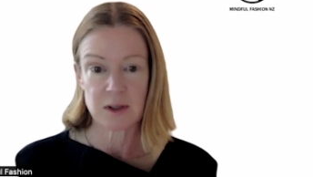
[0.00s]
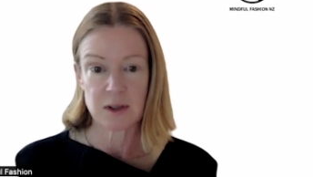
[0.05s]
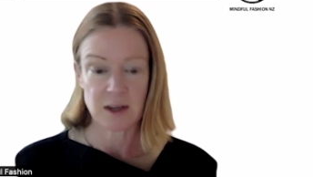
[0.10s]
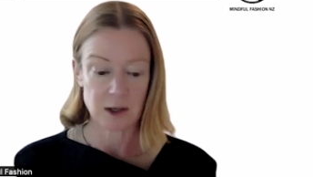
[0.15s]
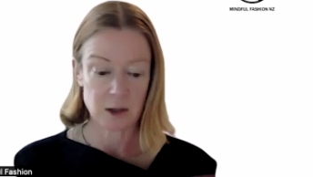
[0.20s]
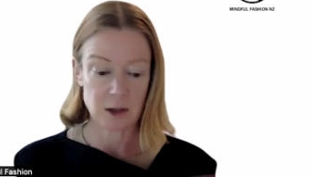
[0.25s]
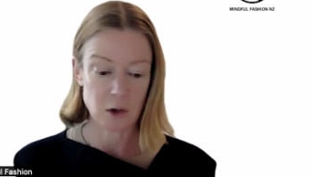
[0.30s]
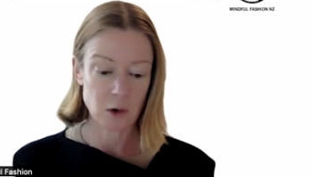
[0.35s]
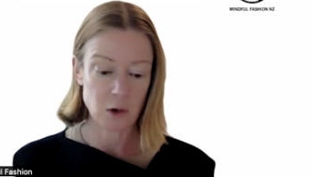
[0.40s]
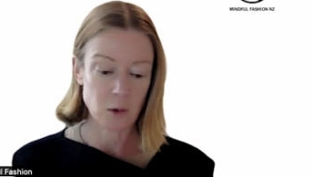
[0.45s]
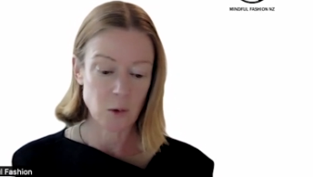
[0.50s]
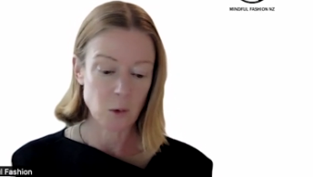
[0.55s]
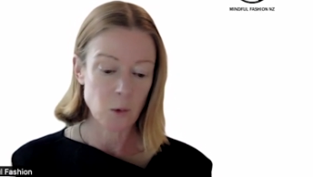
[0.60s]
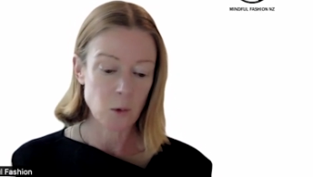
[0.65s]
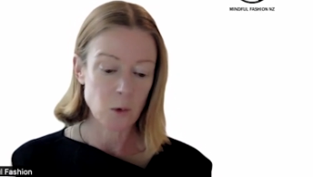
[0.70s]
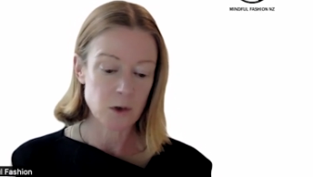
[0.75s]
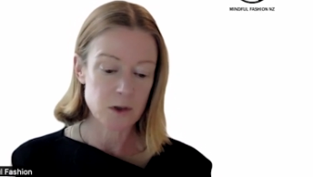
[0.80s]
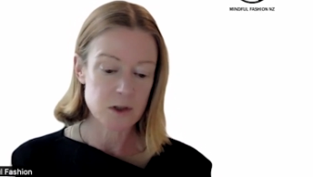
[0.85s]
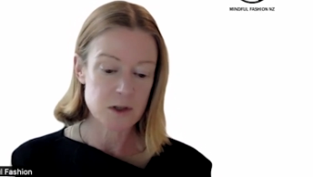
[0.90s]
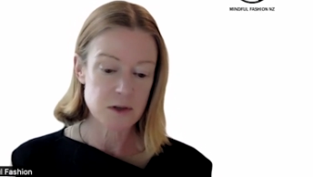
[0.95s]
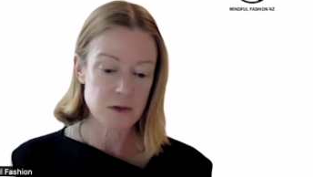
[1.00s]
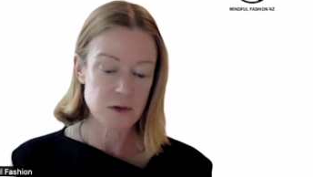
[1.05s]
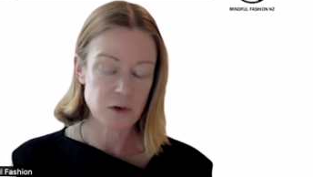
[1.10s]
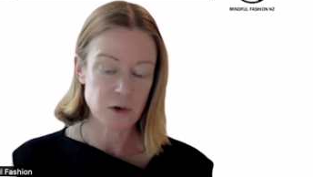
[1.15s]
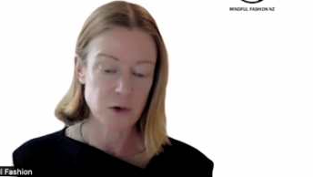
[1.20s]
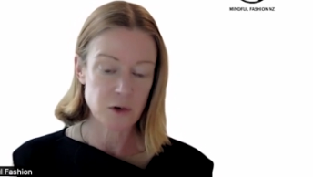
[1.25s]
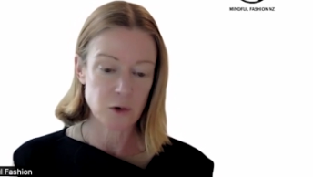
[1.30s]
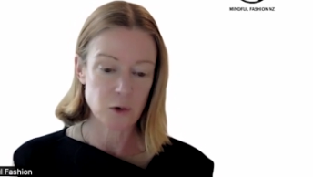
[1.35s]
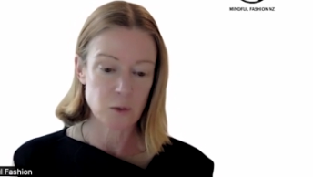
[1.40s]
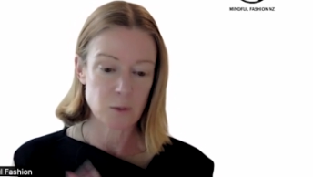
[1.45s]
a cohort
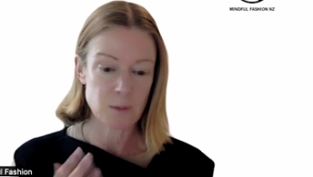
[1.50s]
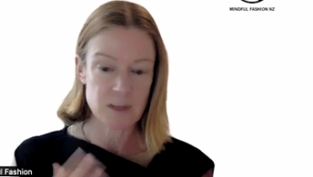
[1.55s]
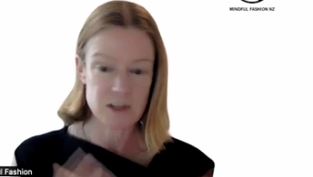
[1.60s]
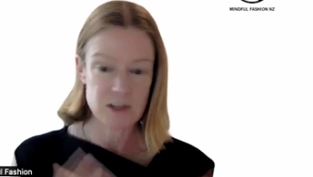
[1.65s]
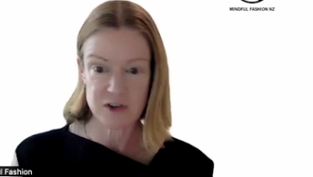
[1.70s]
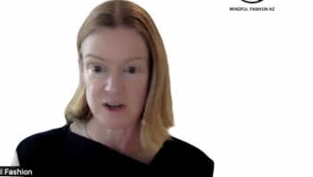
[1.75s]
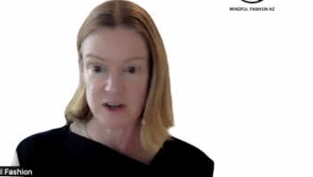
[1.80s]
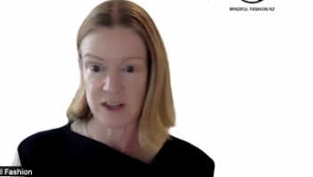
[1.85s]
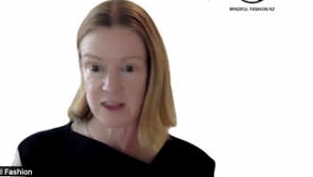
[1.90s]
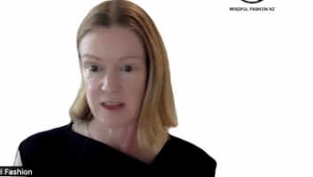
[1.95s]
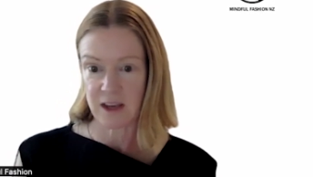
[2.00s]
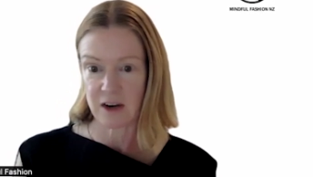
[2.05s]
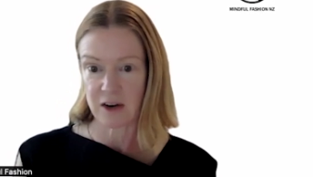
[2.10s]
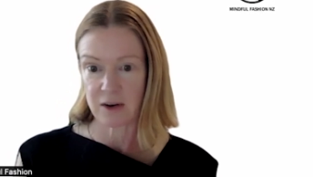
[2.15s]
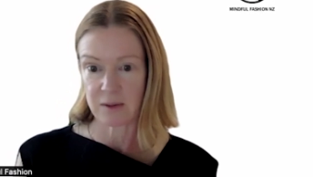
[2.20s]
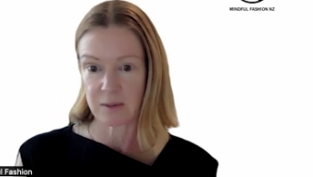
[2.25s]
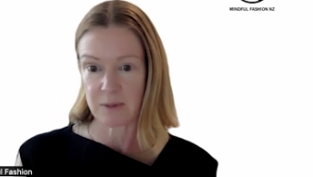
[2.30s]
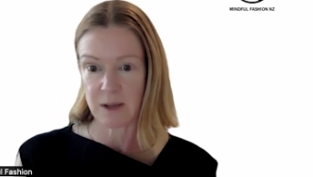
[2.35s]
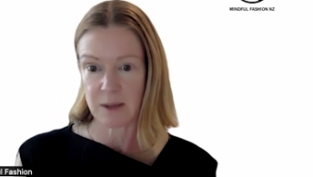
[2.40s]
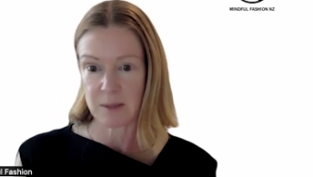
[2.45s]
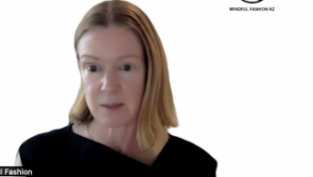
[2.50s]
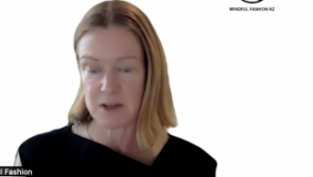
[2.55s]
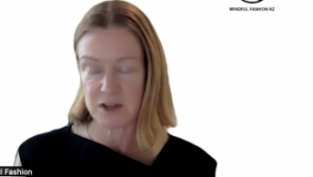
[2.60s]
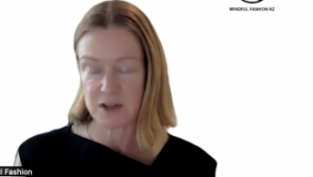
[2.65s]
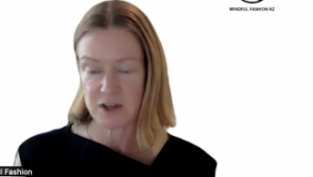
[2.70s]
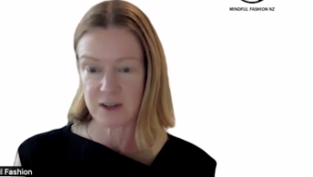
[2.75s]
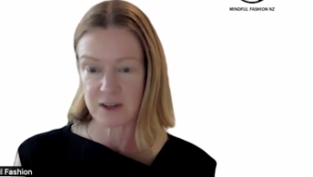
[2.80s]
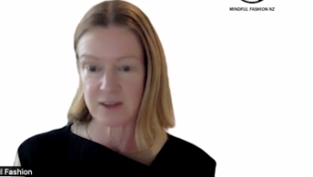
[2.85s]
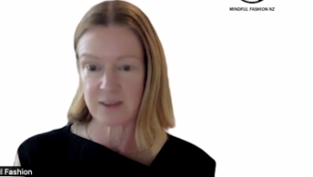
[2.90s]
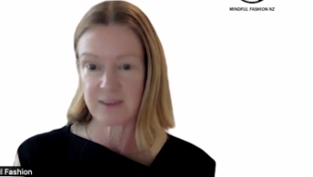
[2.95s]
through measuring their
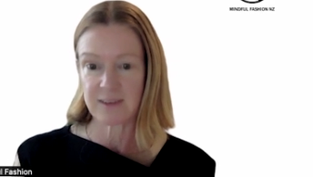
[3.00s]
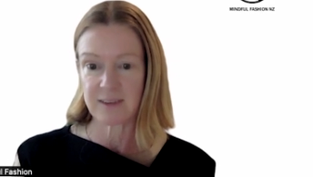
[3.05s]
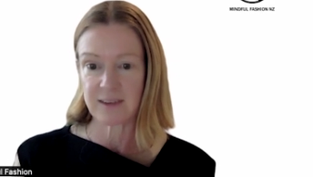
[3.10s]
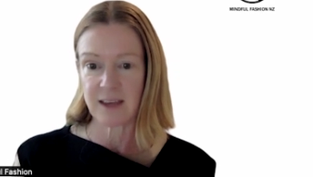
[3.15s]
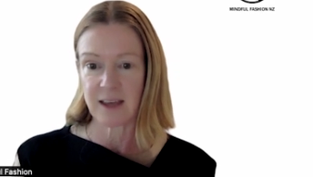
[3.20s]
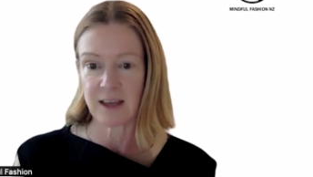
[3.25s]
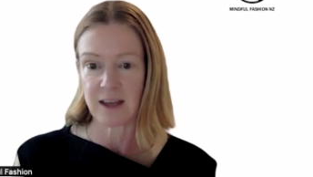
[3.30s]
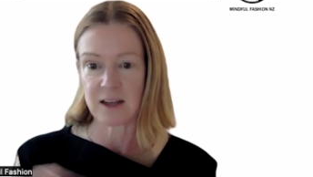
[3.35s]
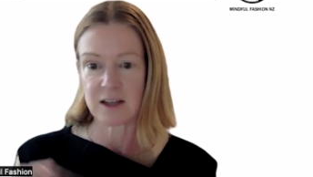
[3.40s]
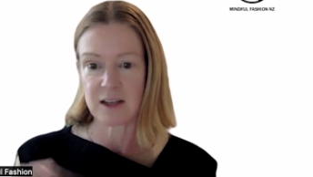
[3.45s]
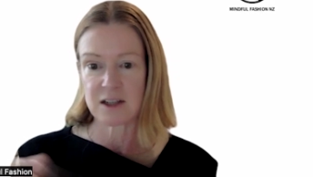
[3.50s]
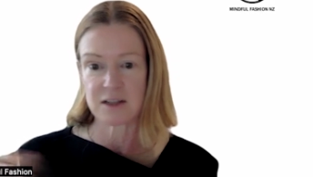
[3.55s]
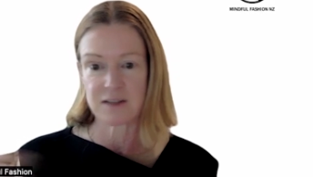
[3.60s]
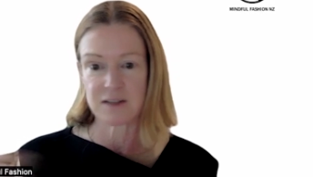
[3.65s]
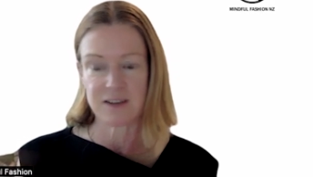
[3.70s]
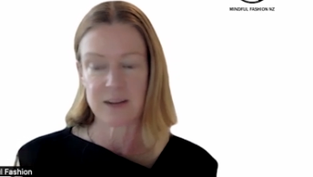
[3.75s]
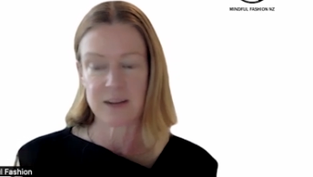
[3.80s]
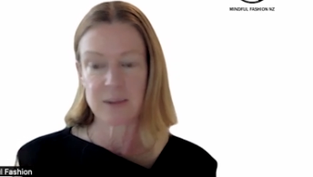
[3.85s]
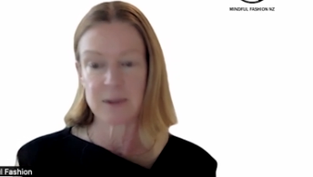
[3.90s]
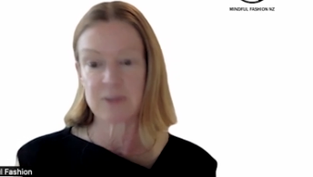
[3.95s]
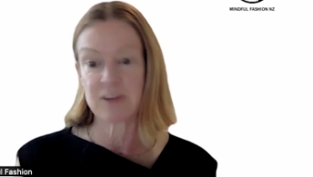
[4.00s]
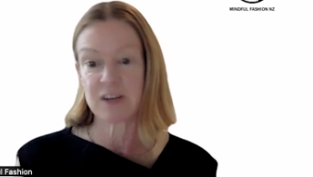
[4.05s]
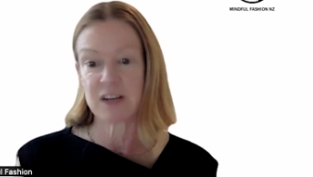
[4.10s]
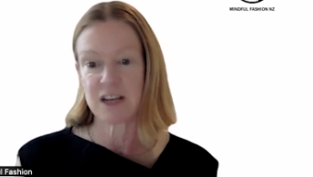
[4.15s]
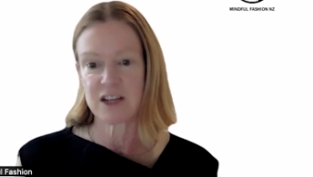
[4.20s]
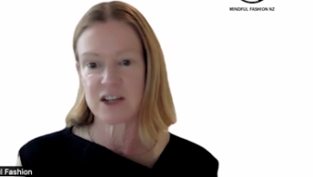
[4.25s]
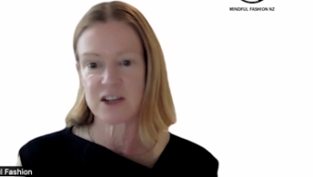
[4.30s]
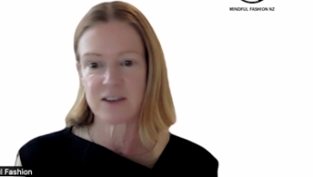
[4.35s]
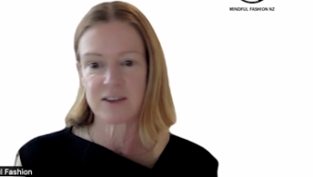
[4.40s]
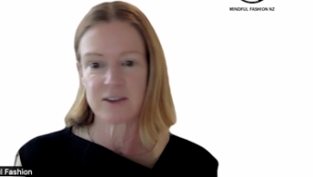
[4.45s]
emissions and developing
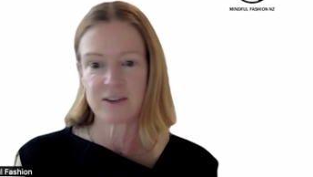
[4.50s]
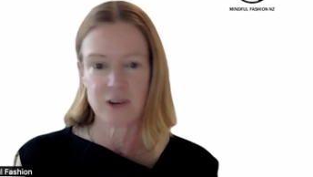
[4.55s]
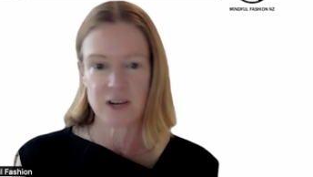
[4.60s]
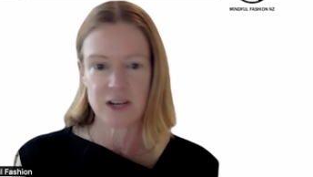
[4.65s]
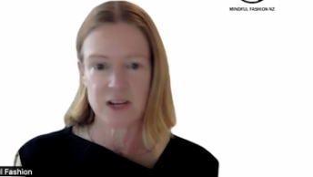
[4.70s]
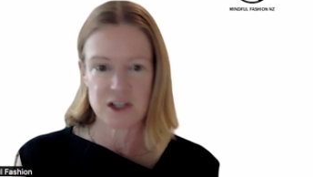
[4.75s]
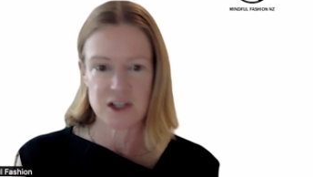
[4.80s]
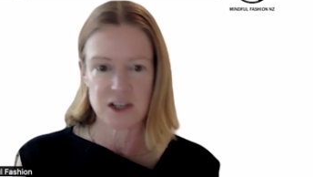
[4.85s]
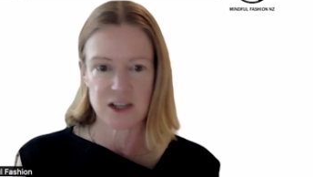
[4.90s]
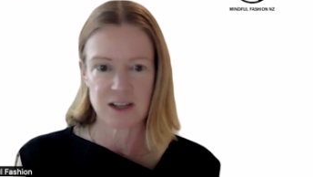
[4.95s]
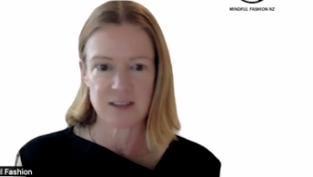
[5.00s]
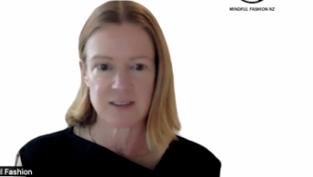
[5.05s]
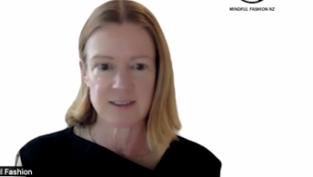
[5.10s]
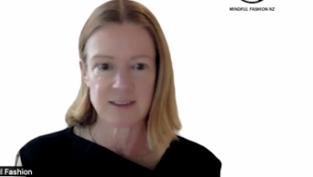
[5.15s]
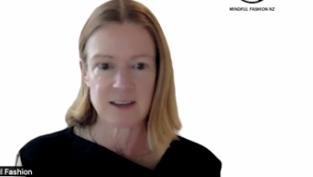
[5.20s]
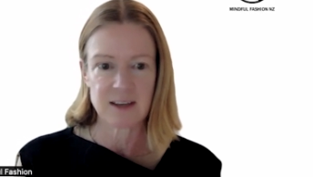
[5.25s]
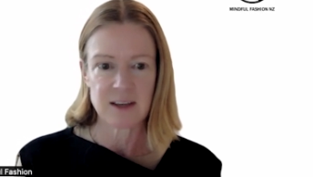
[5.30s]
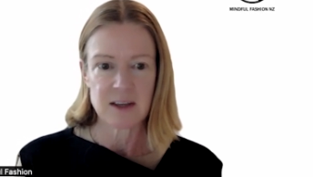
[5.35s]
reduction strategies.